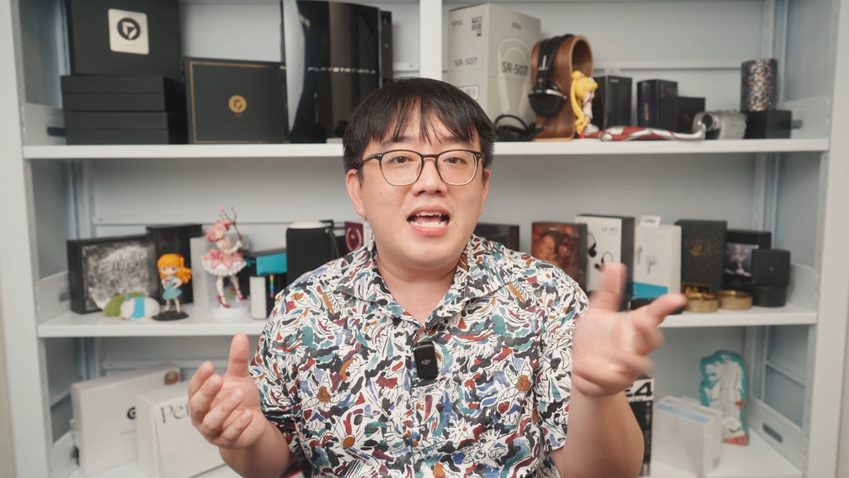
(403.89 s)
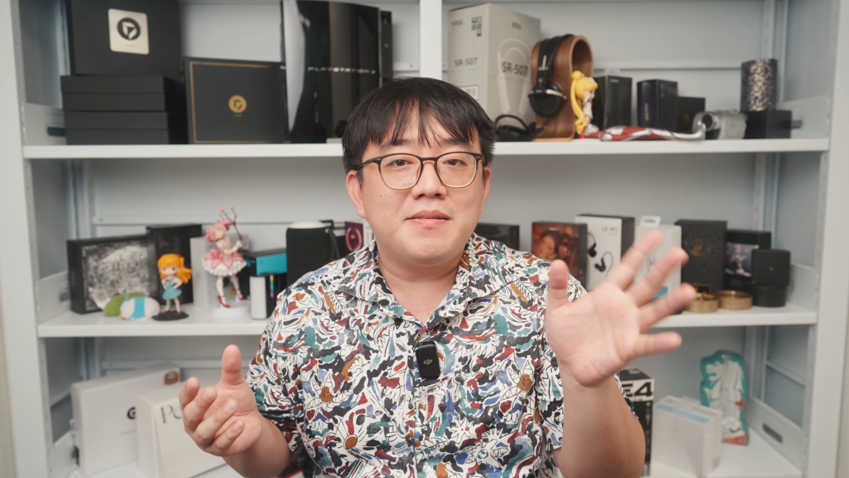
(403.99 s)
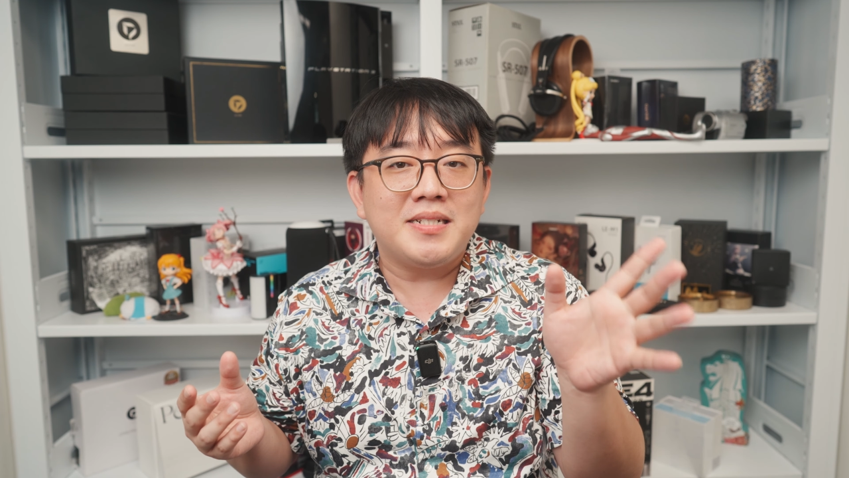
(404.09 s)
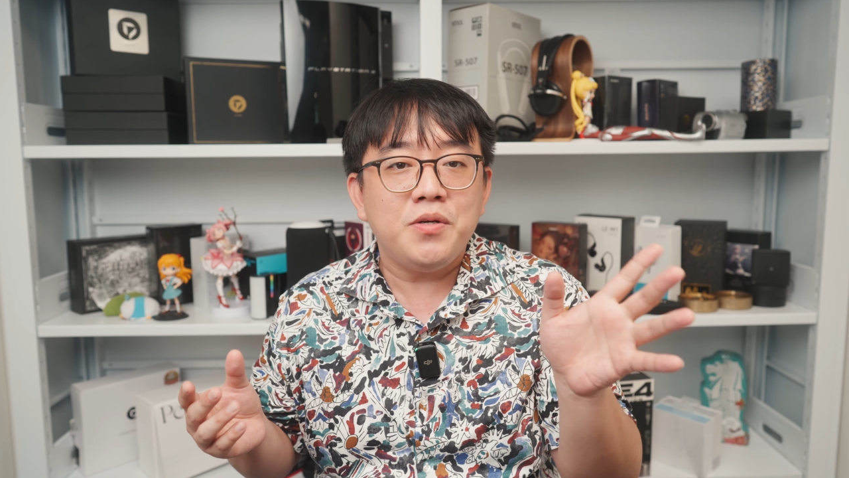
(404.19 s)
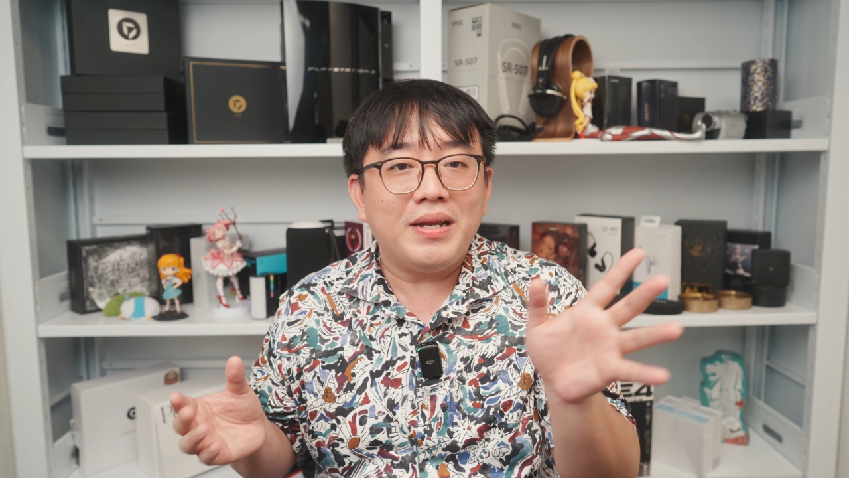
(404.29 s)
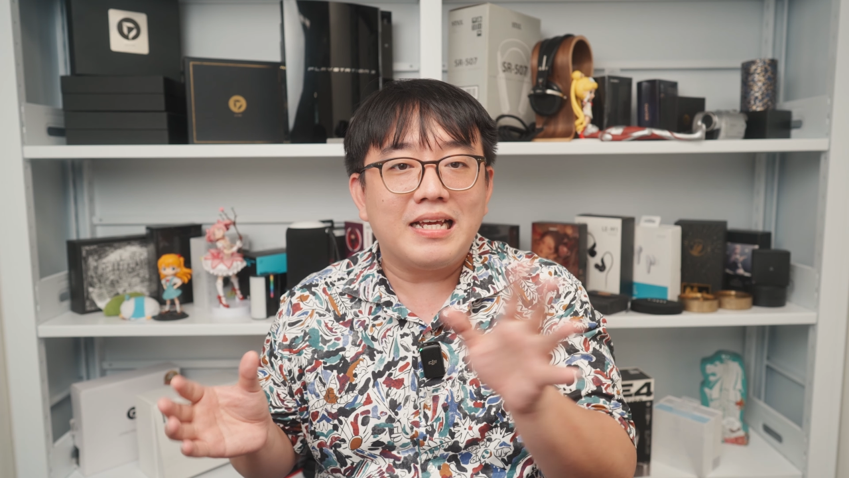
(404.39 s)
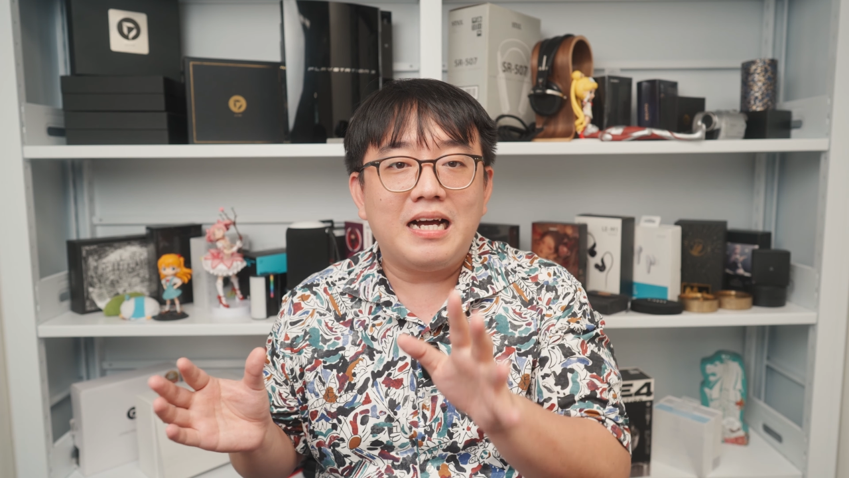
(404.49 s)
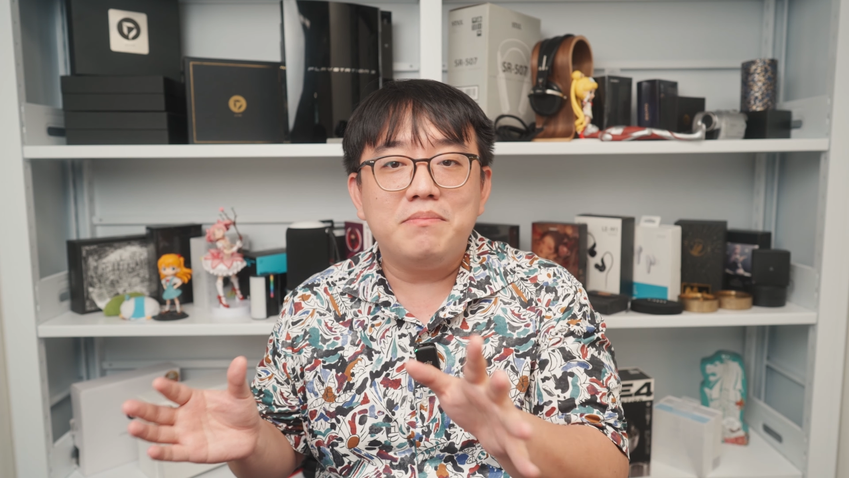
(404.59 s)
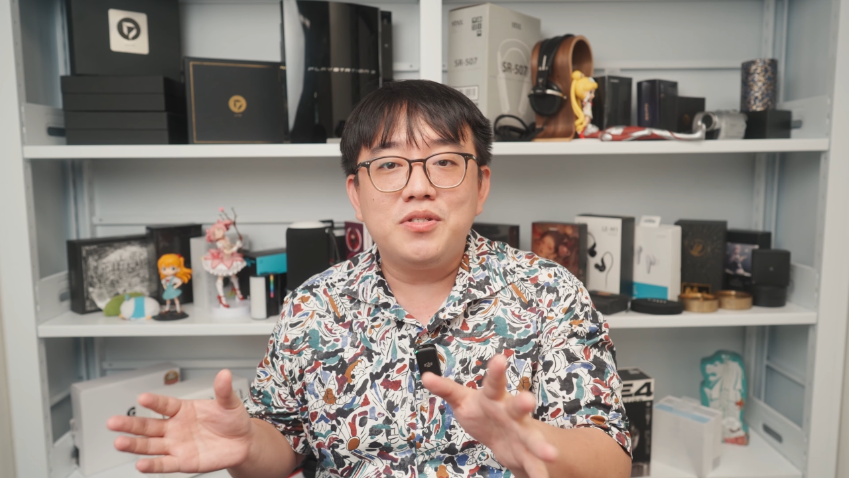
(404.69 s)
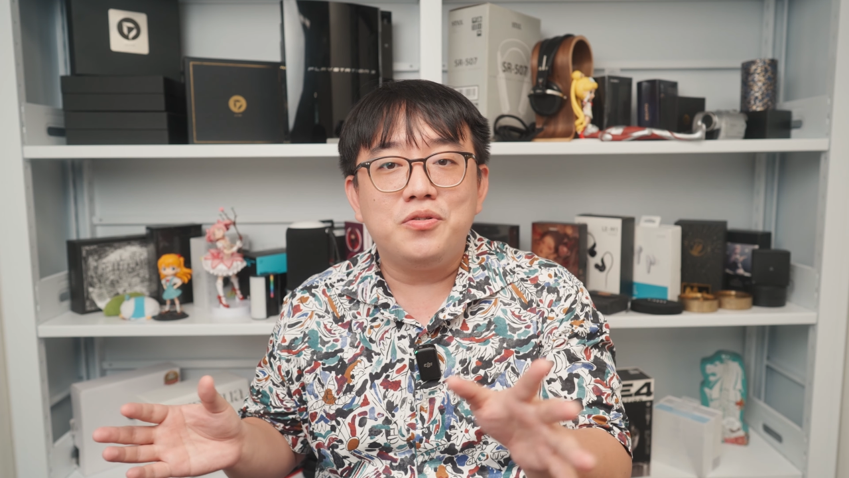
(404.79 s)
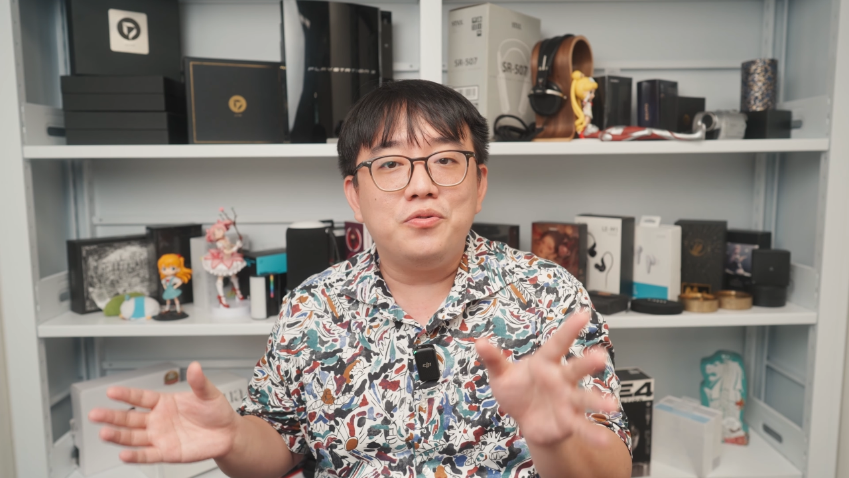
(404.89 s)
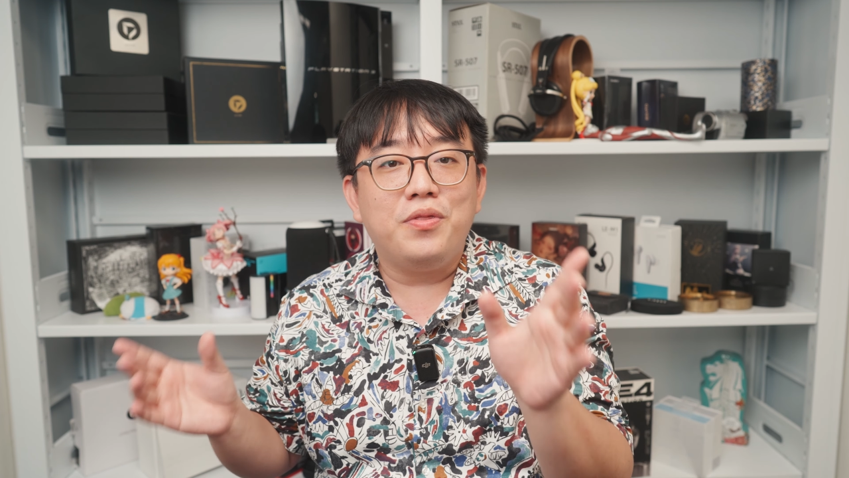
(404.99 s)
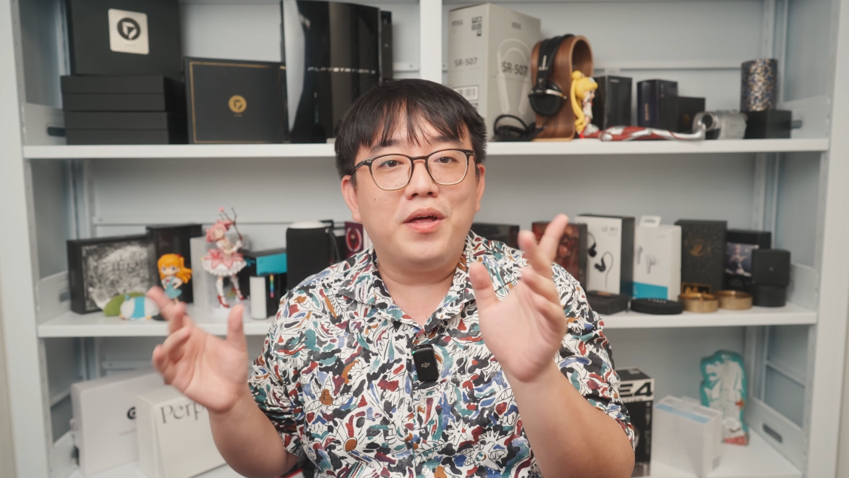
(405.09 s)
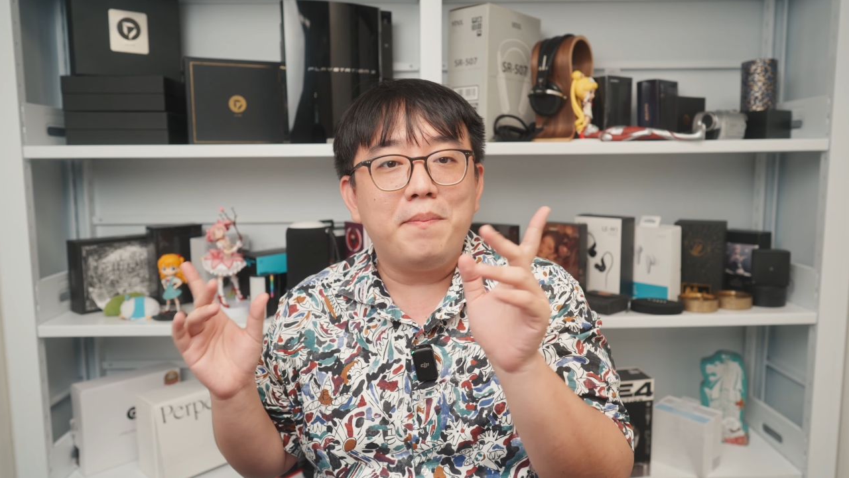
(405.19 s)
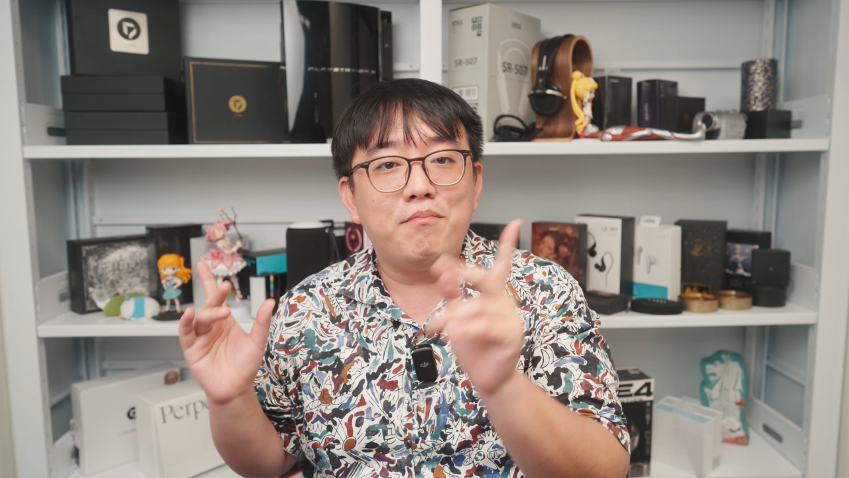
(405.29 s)
especially when it comes to
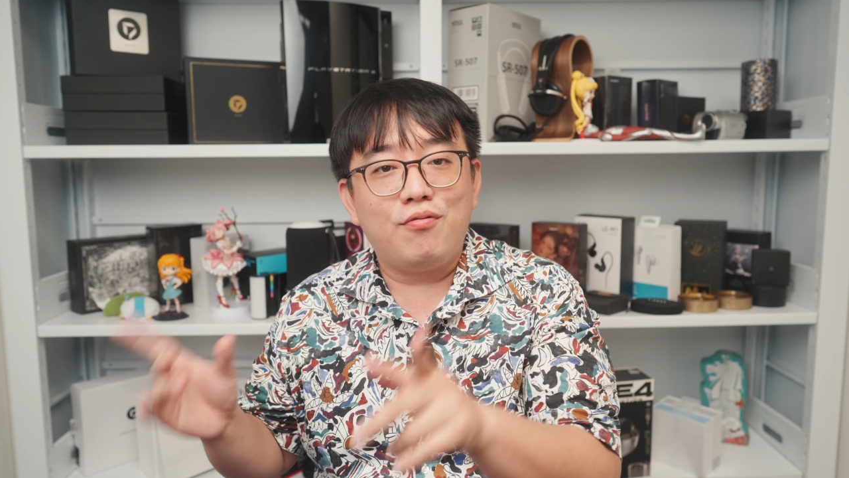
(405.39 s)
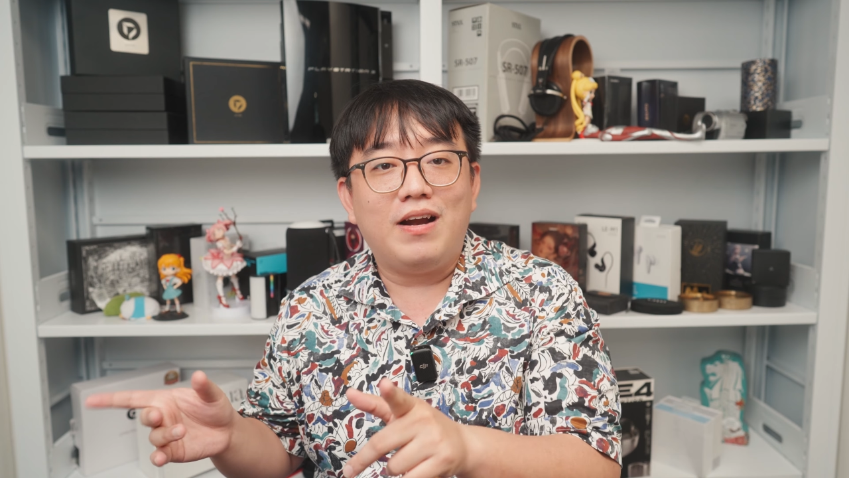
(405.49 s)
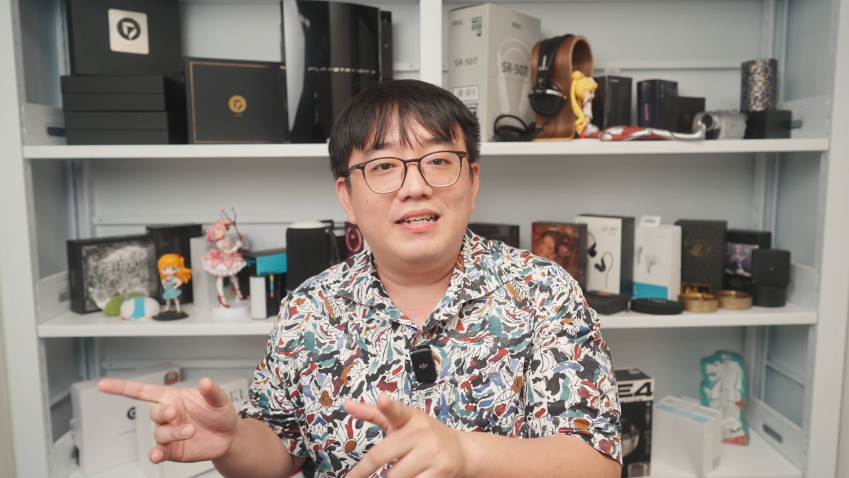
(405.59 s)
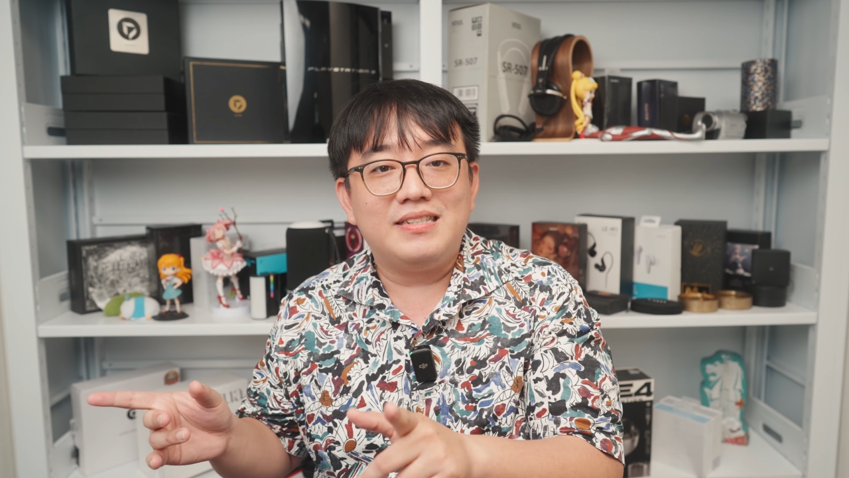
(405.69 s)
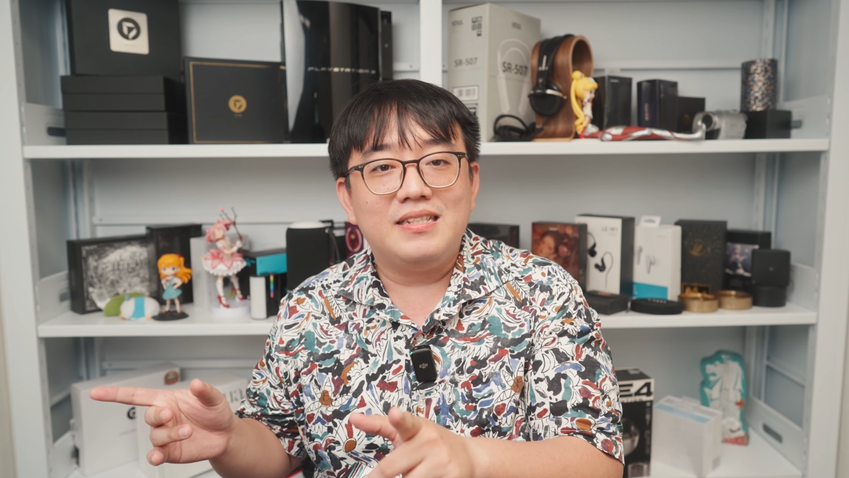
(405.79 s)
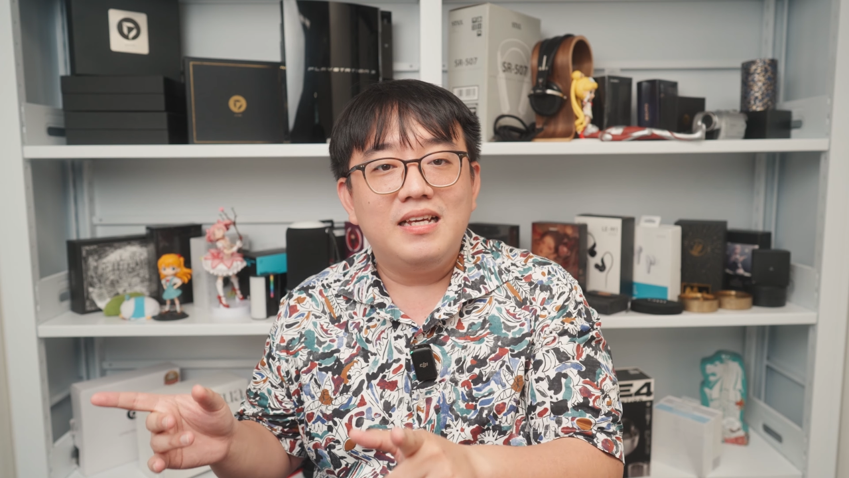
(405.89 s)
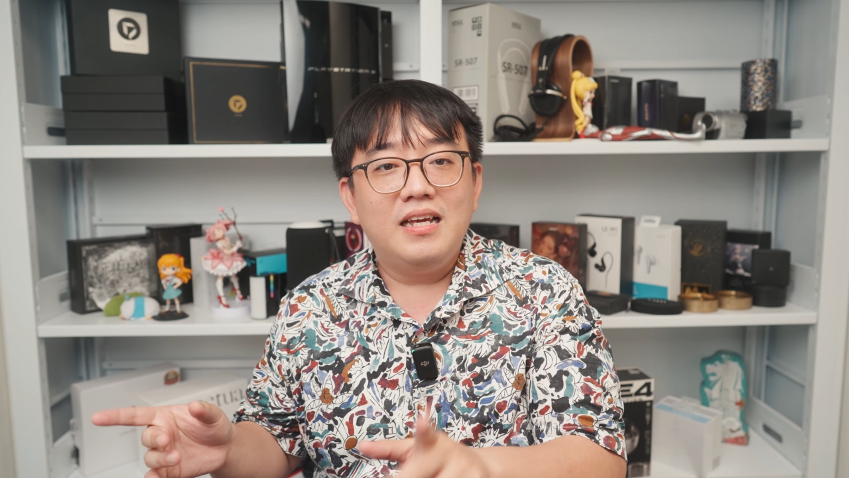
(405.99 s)
the price.